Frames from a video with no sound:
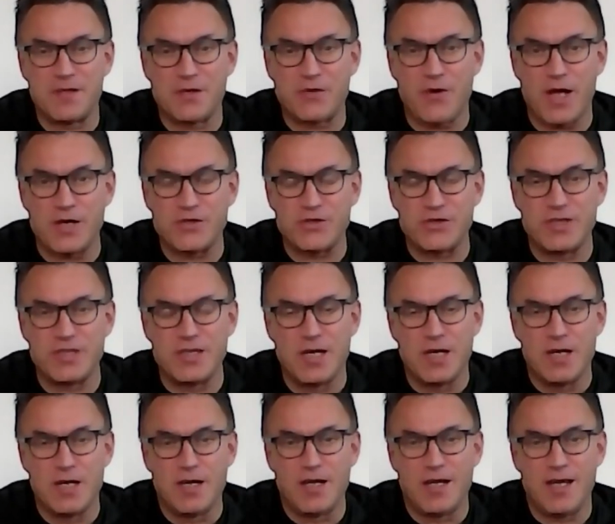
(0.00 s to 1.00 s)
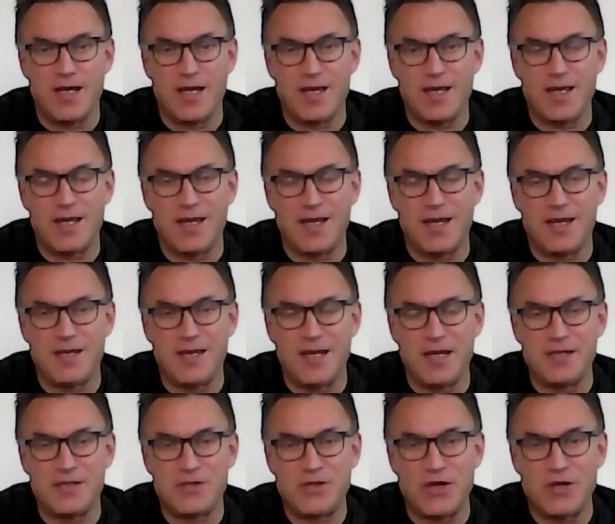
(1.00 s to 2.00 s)
Krashen
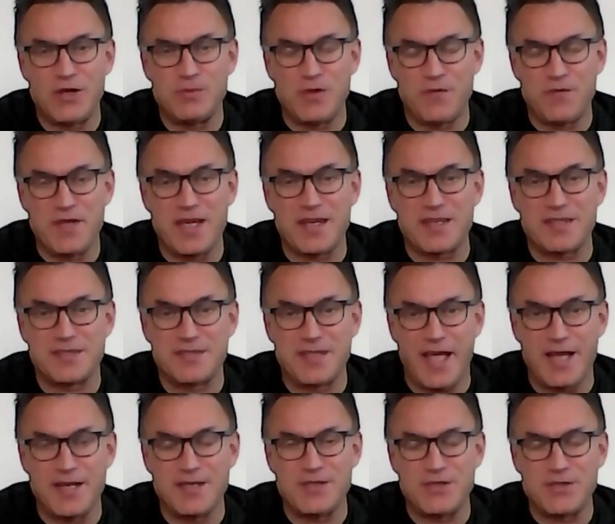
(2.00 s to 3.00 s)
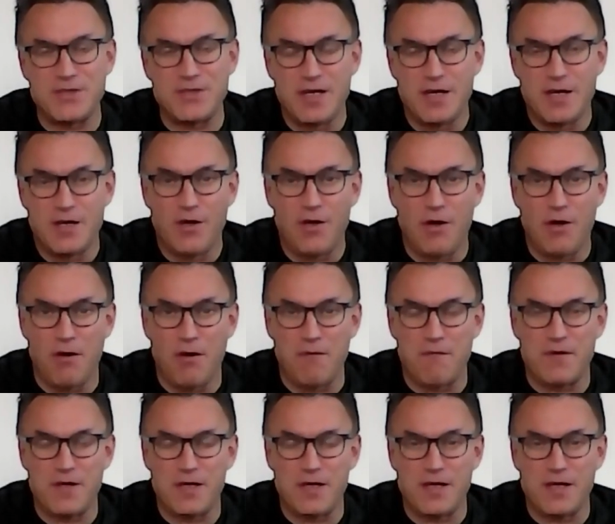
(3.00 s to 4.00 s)
in terms of the extent of